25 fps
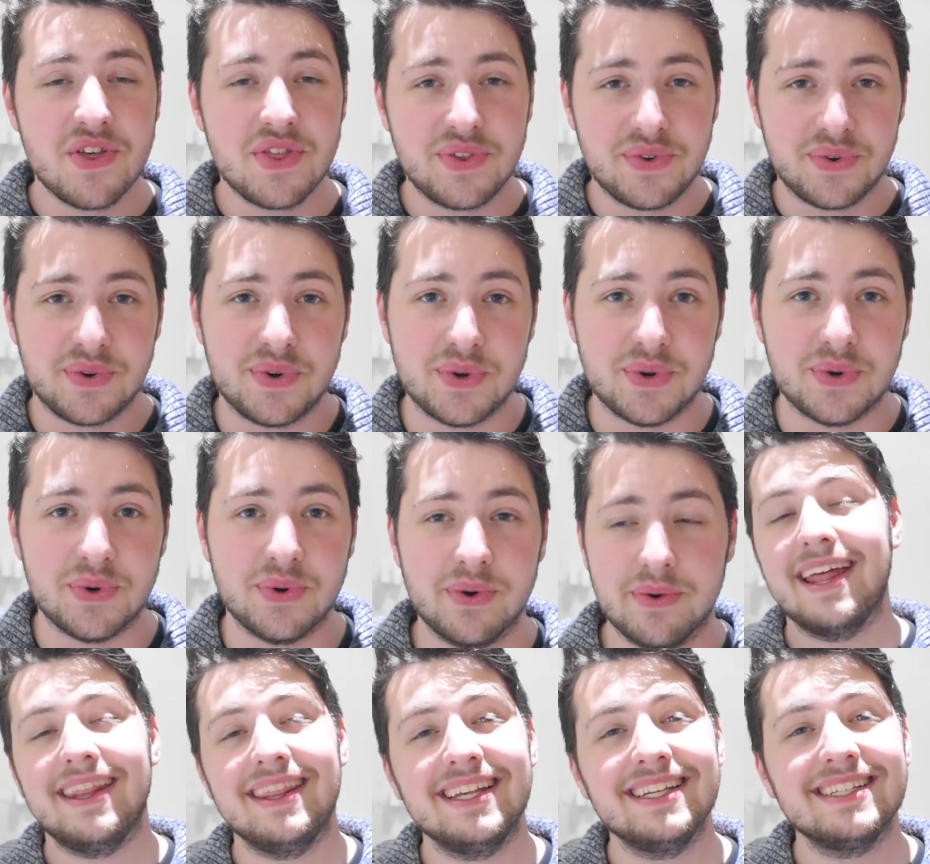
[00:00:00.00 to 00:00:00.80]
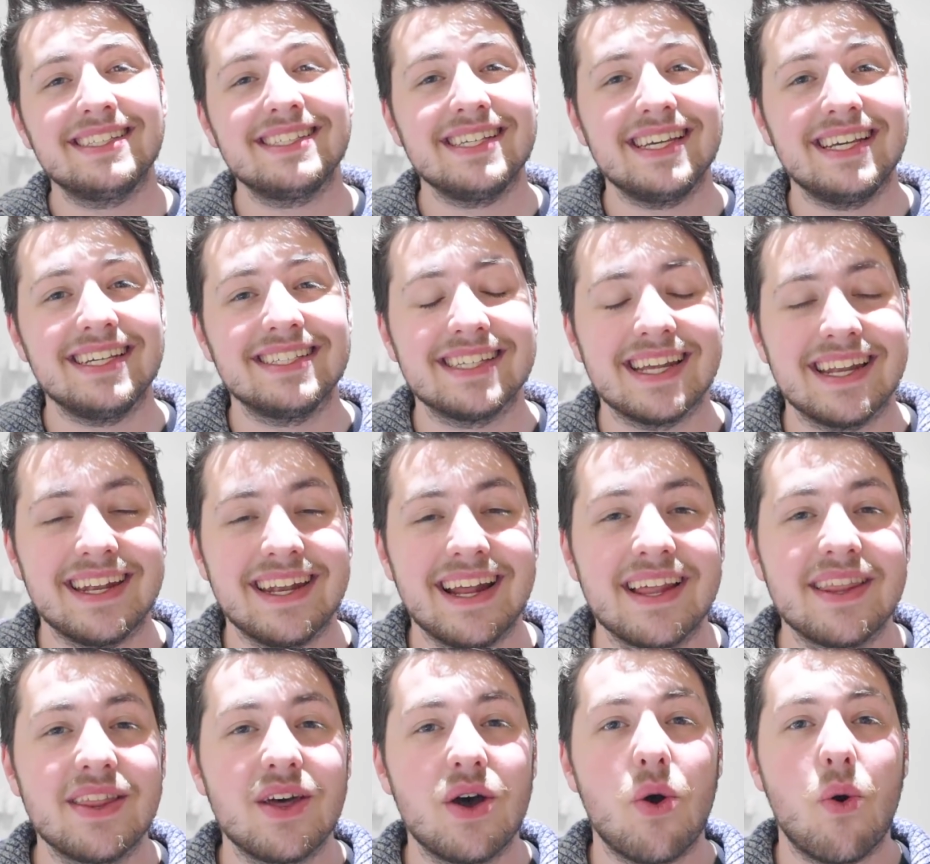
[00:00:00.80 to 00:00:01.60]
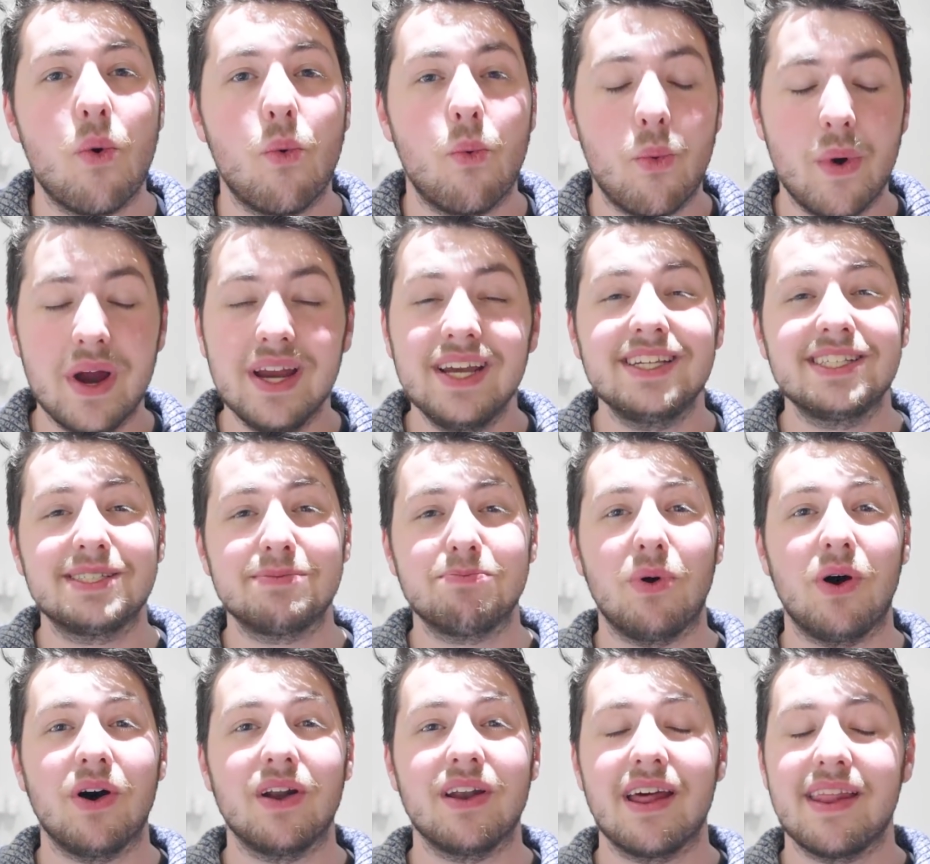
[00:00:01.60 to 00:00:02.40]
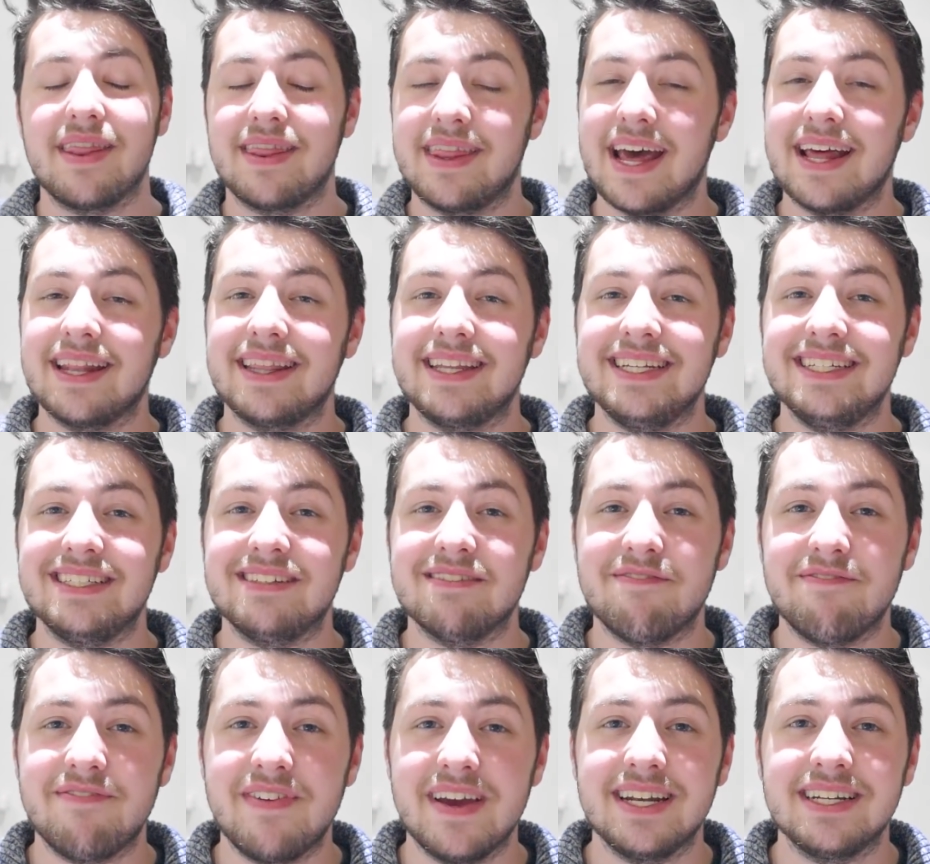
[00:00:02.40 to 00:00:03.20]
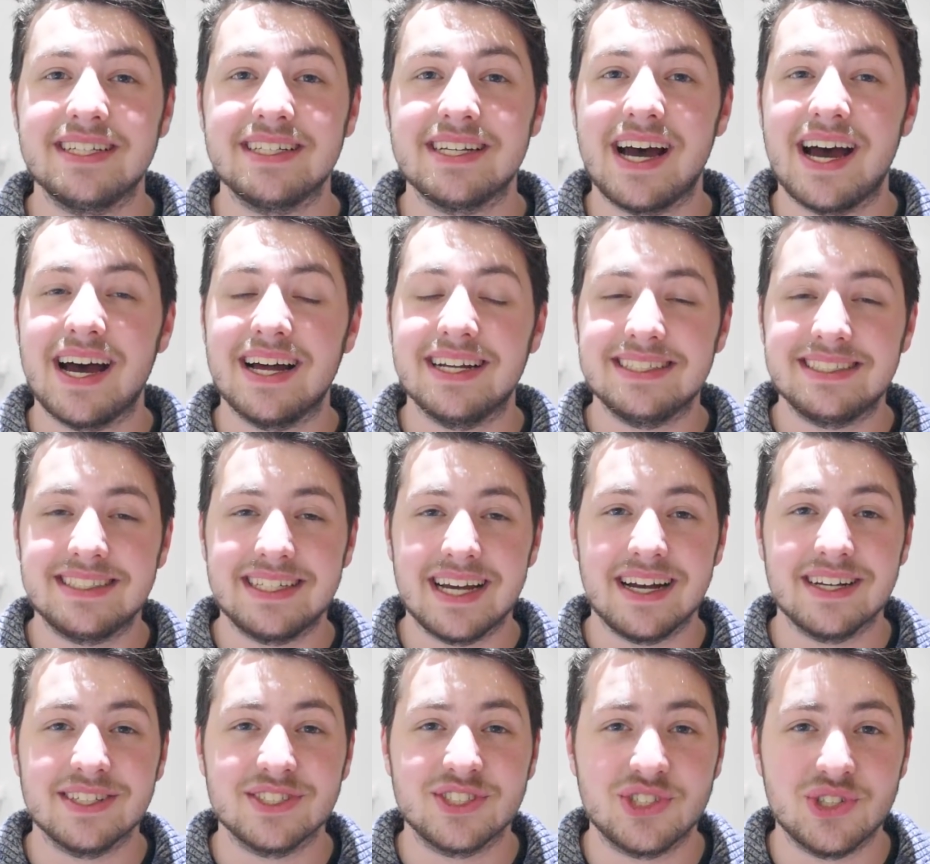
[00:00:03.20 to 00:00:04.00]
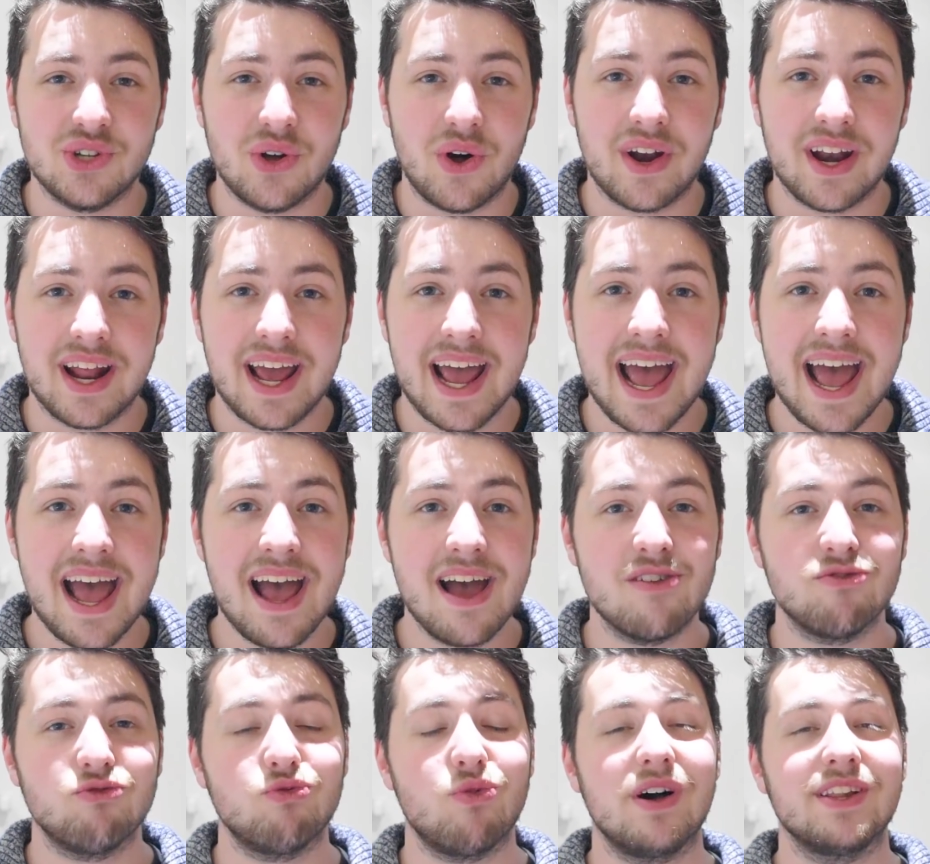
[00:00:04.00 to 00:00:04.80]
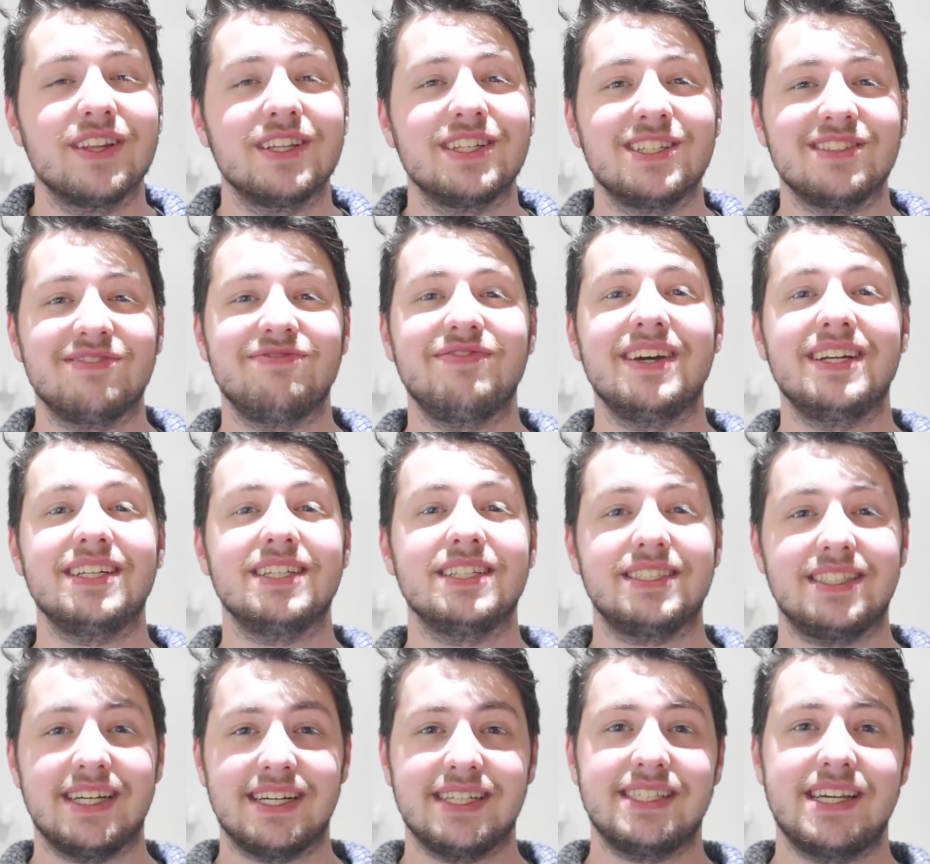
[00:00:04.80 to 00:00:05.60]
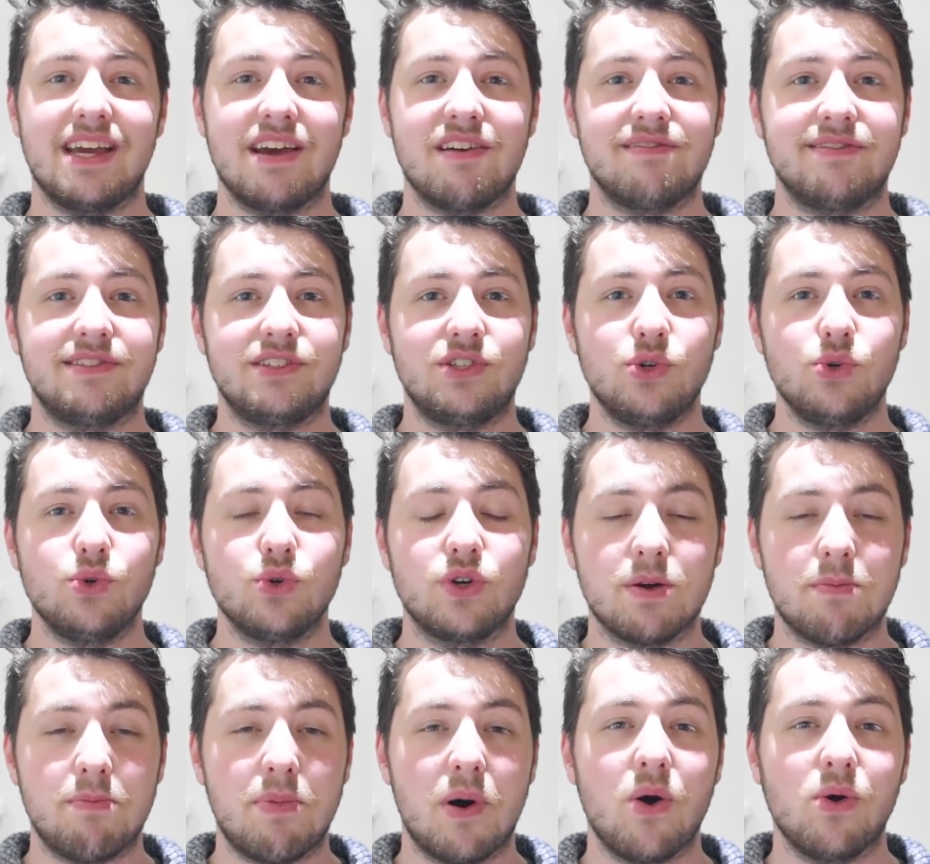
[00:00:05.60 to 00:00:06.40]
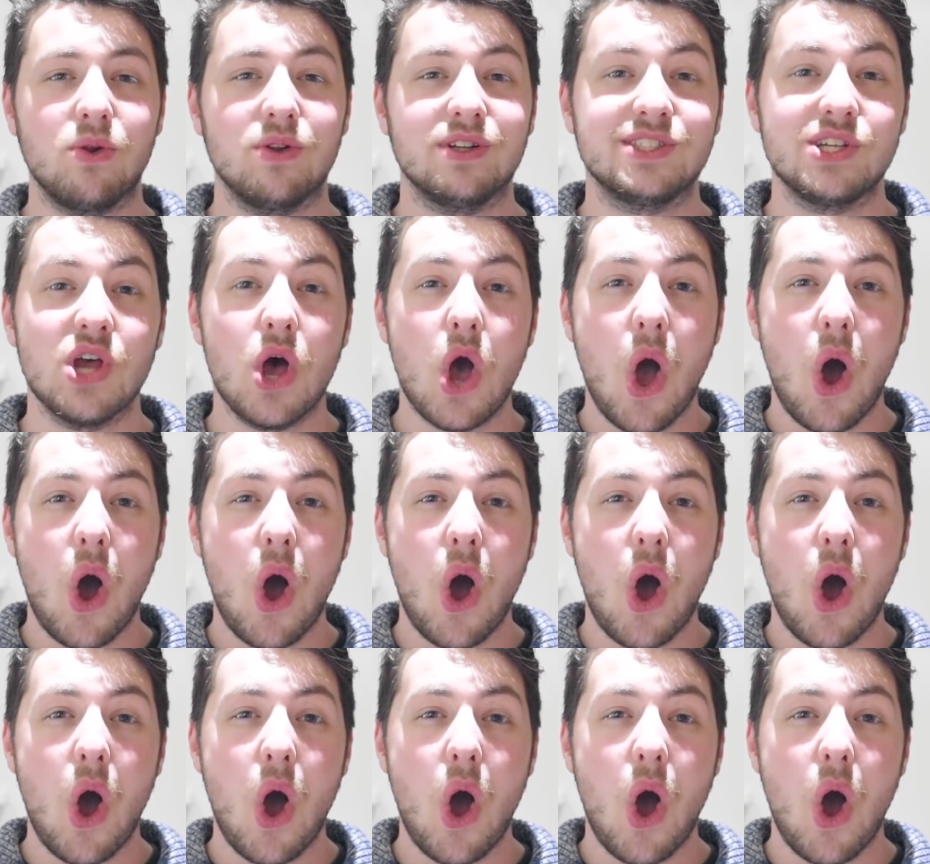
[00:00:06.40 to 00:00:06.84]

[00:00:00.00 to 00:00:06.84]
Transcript: through. And this is another weak spot that the Defender does not have. While the Defender does have 2 cupolas